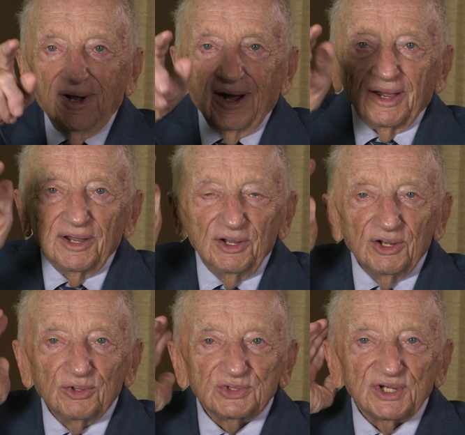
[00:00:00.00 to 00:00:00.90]
I hear
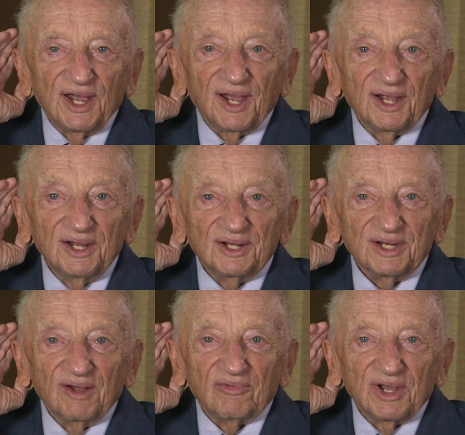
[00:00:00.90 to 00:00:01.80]
you saying,
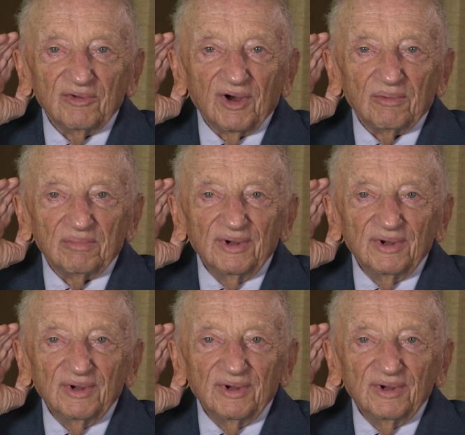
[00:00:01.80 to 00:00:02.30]
never give up.